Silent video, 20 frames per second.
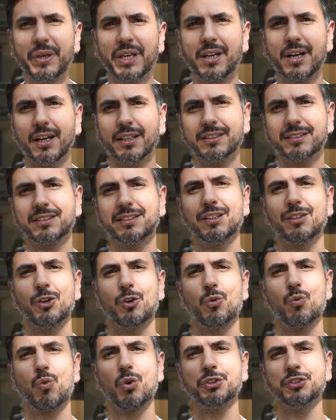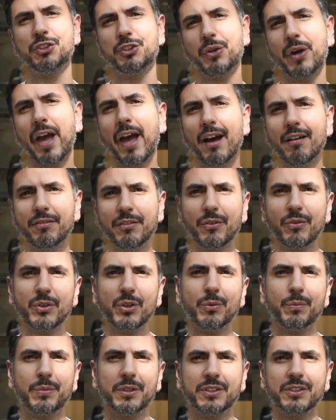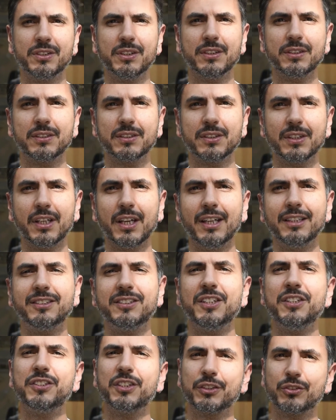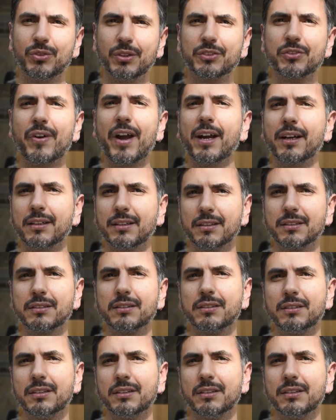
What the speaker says: because once you have a real business, it's easier to attract